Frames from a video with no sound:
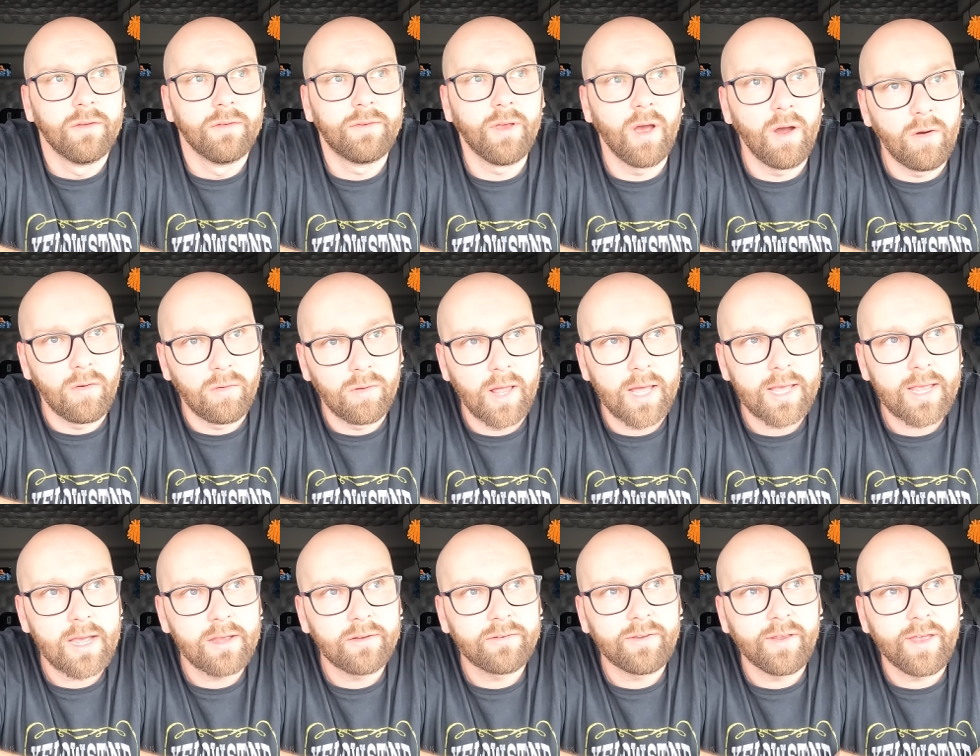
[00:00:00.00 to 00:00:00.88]
So,
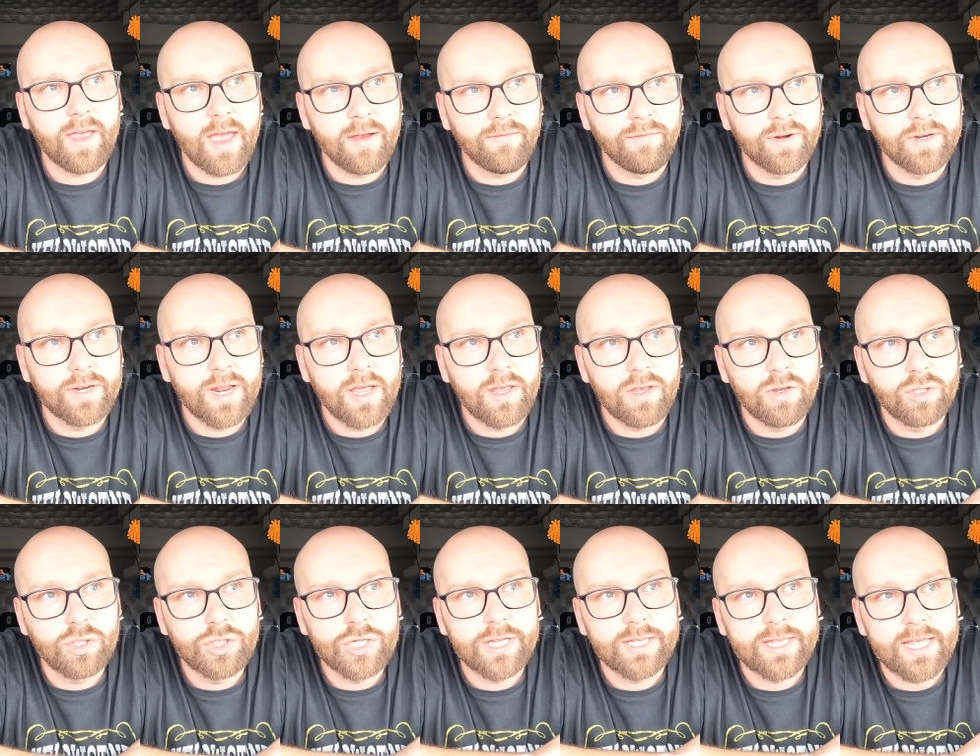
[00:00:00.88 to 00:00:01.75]
like I say every day,
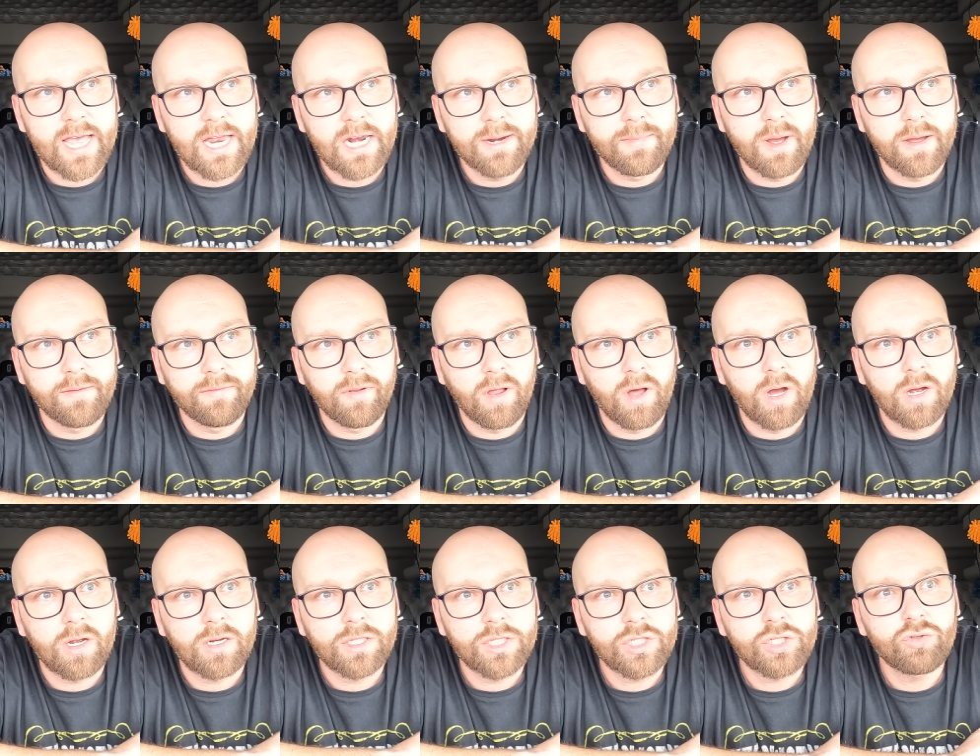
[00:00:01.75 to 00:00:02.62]
usually at the end of my
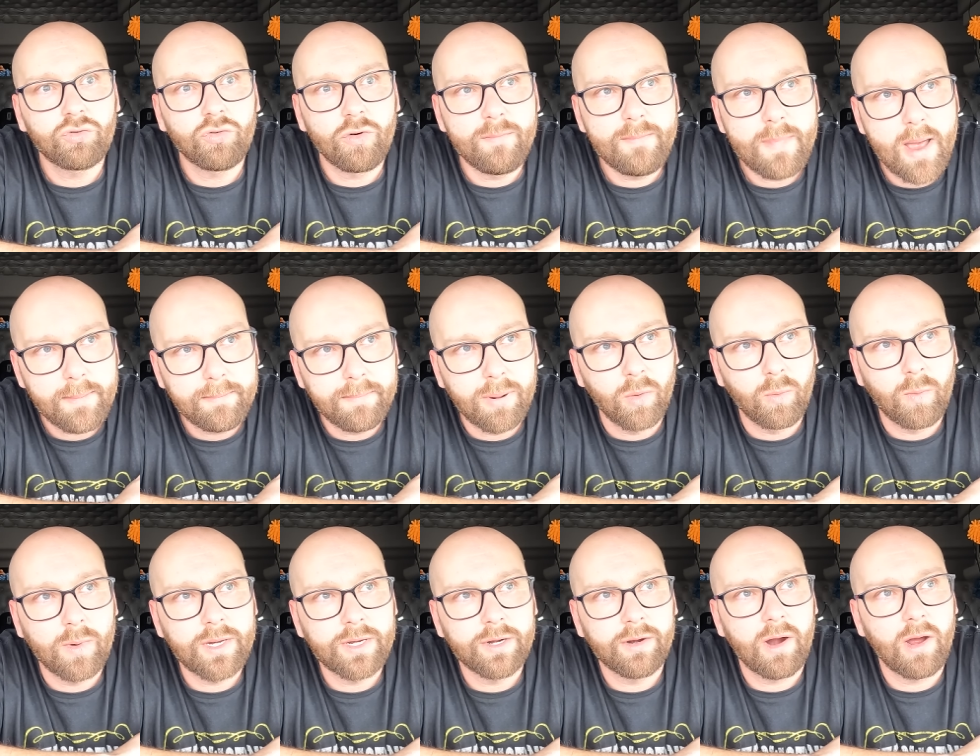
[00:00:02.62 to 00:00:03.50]
vlog, just remember
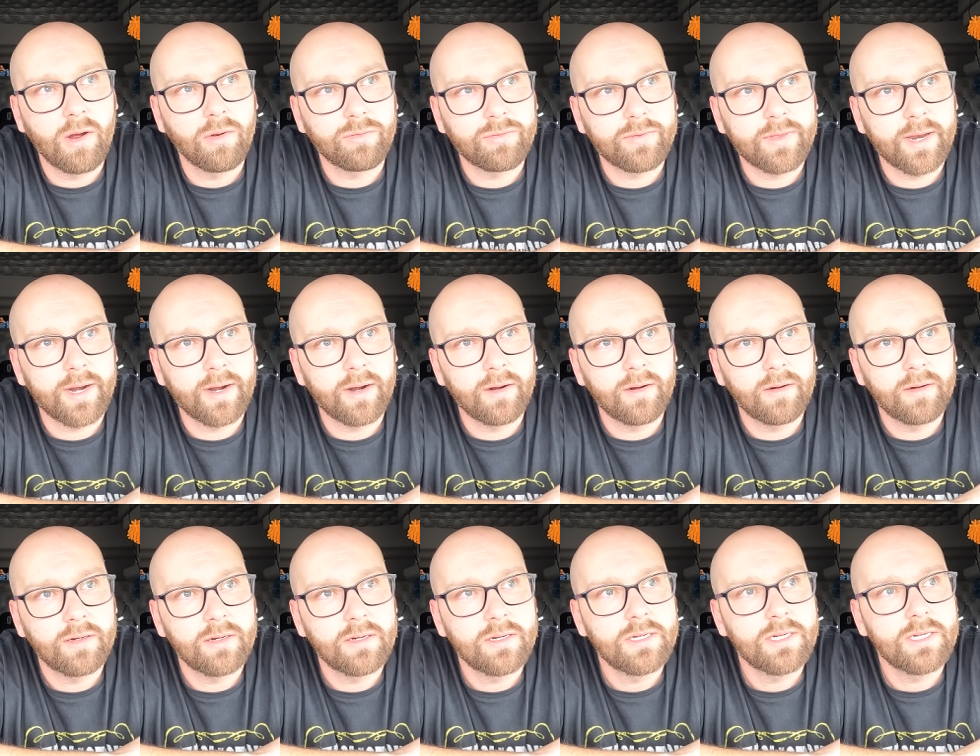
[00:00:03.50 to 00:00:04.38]
when you're out
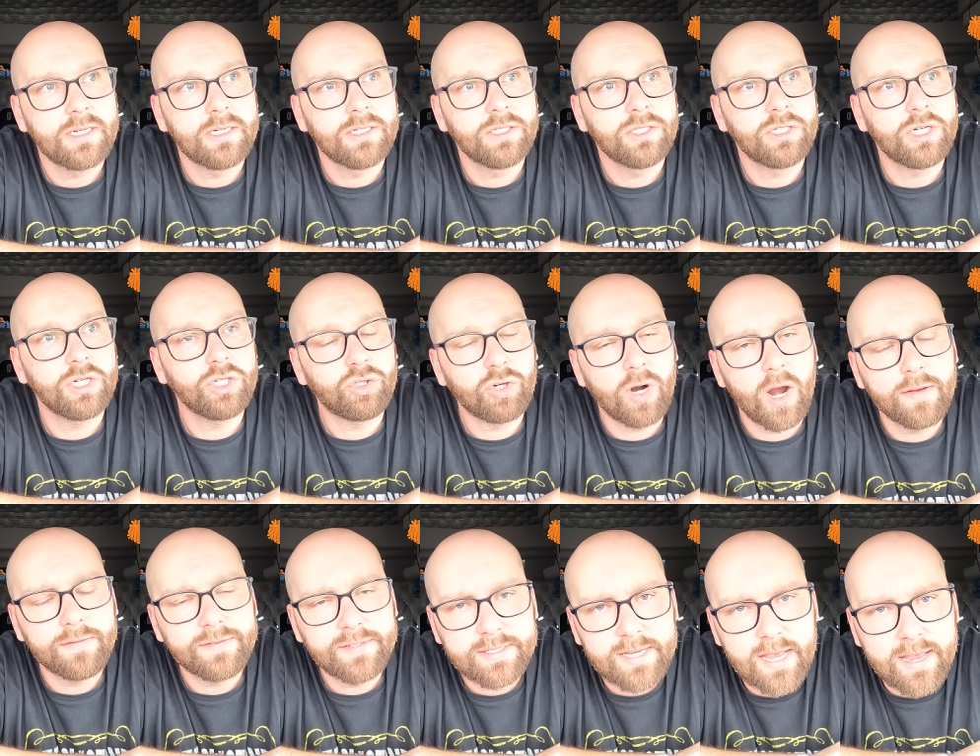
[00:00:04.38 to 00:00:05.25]
there, to
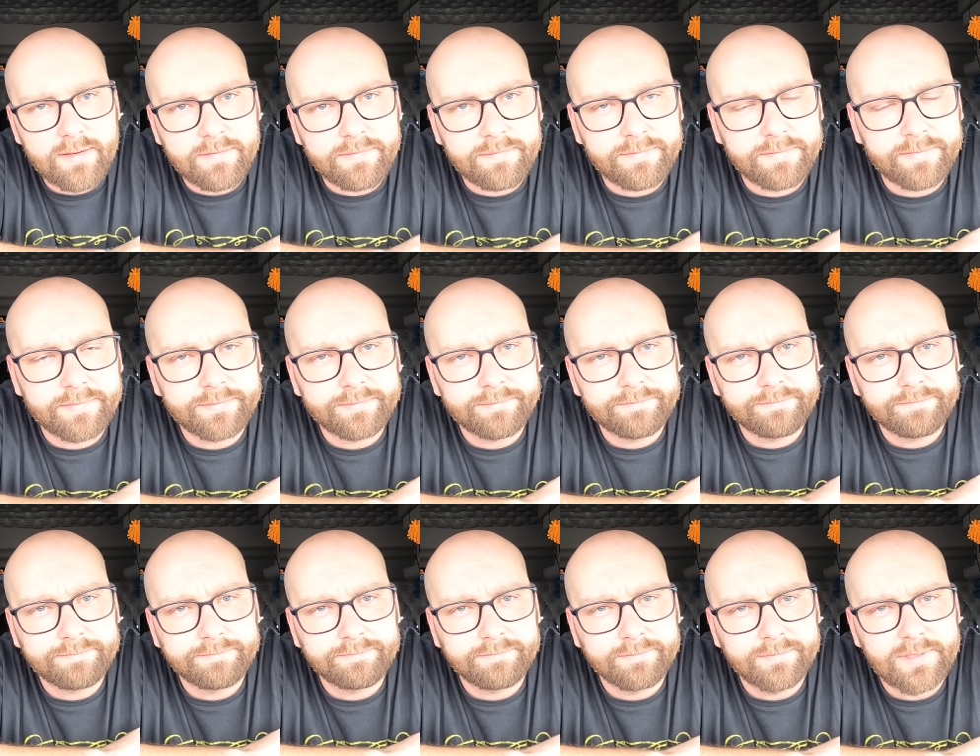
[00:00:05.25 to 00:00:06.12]
drive safe.
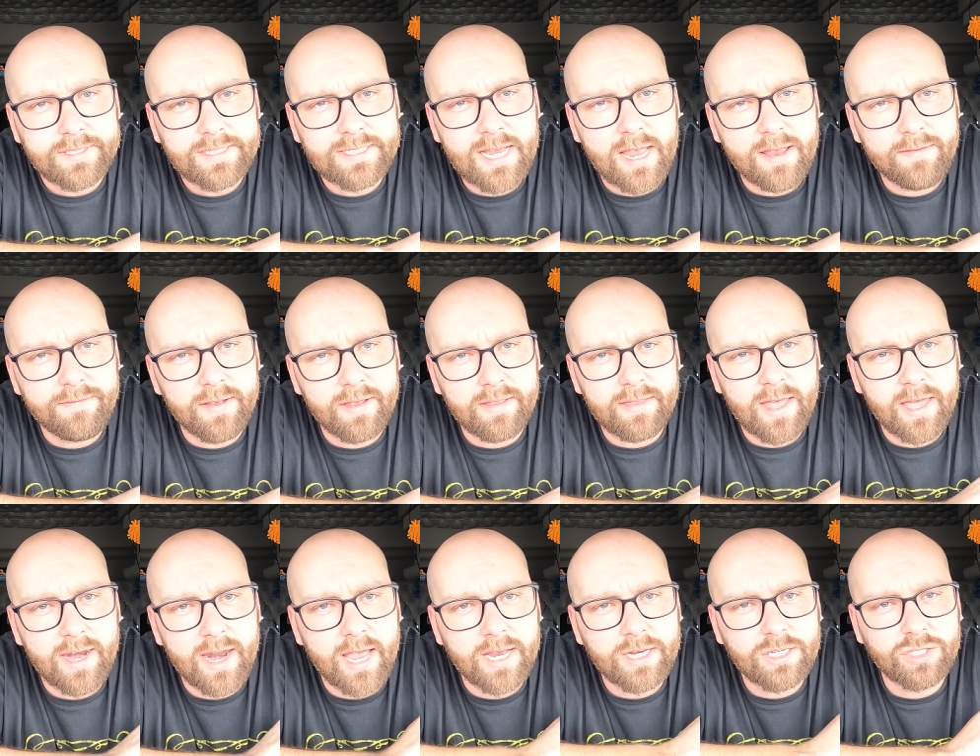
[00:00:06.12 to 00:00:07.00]
saving
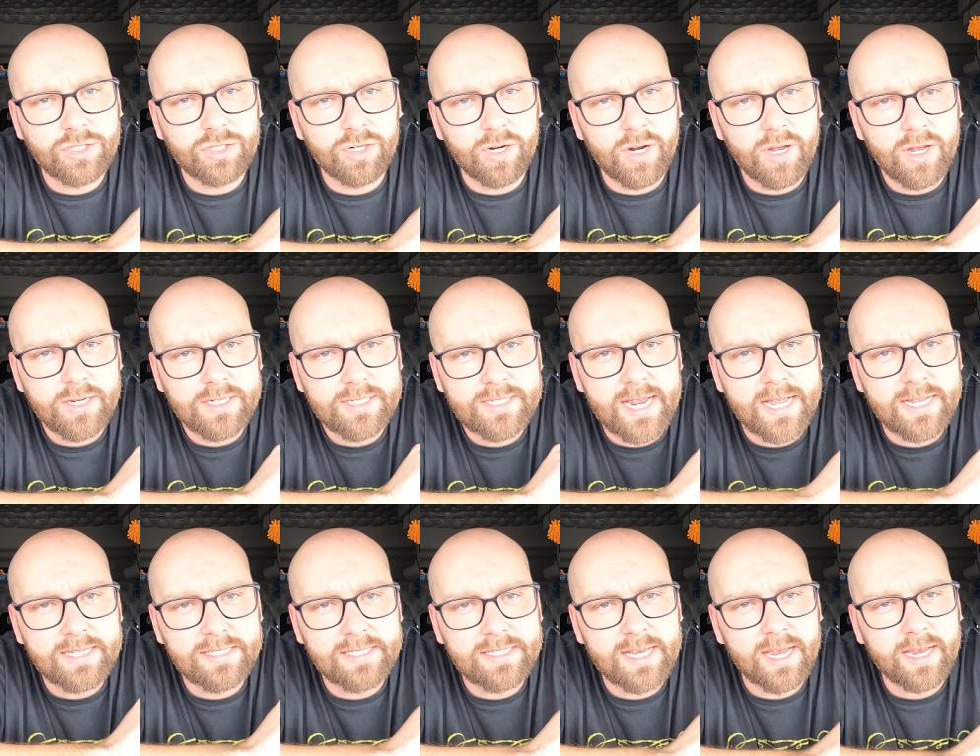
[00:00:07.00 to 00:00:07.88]
that extra
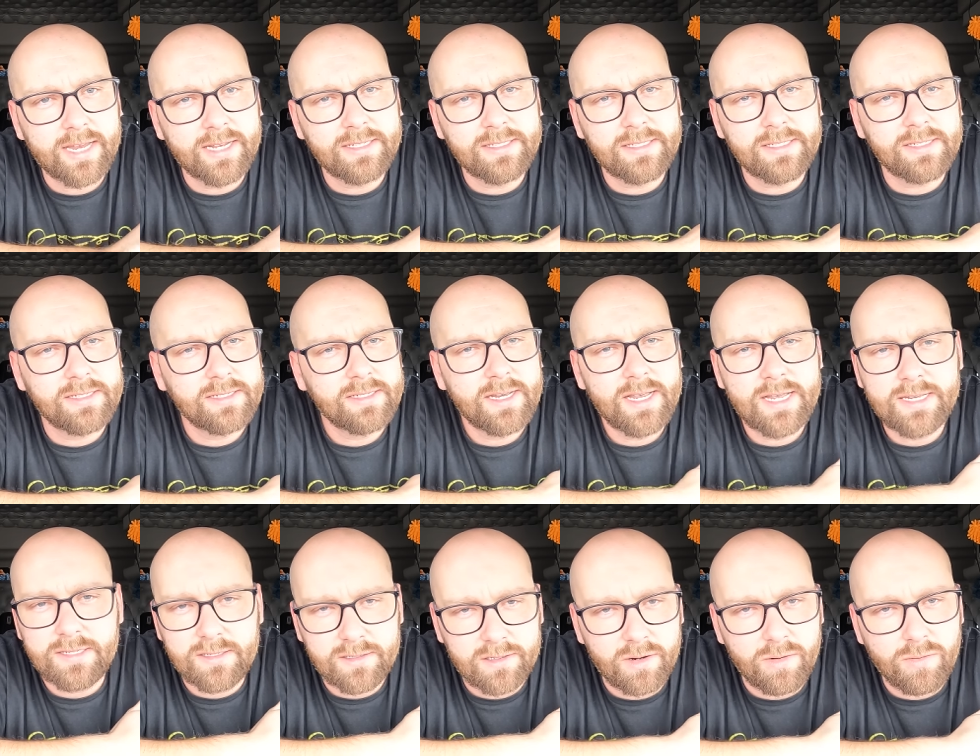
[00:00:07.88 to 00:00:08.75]
ten seconds
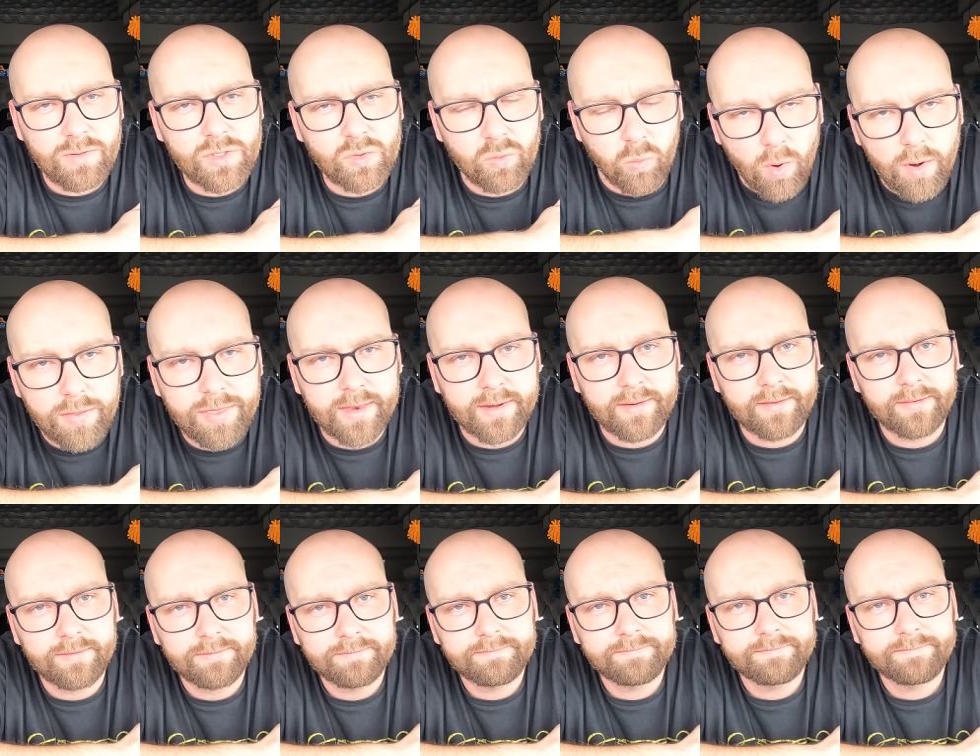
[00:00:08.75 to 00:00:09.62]
isn't always worth
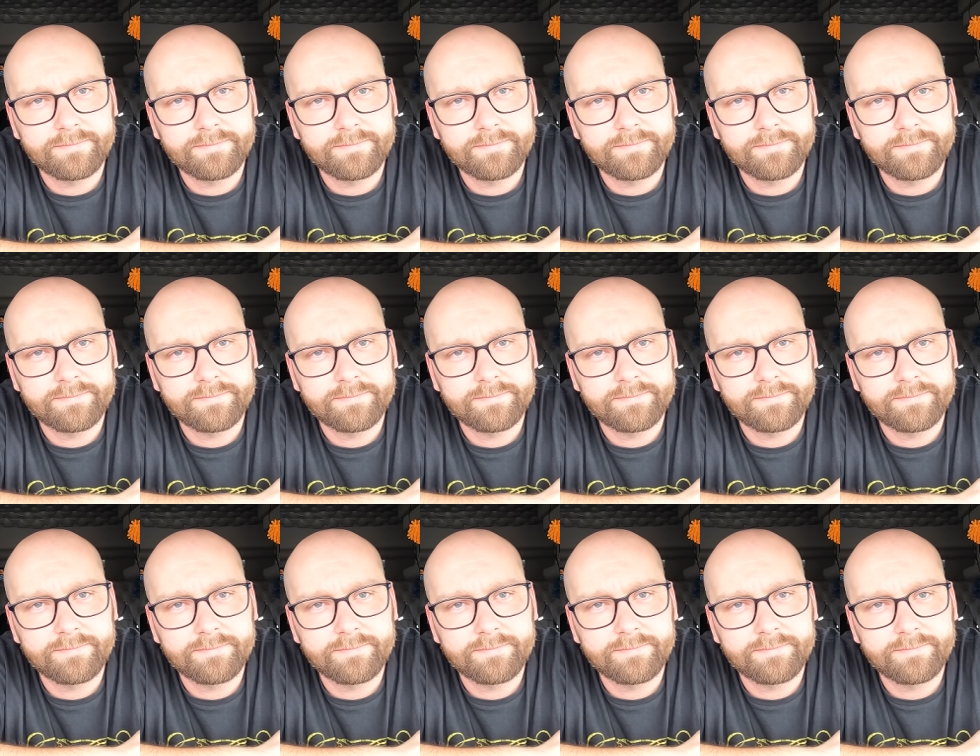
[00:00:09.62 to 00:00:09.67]
it.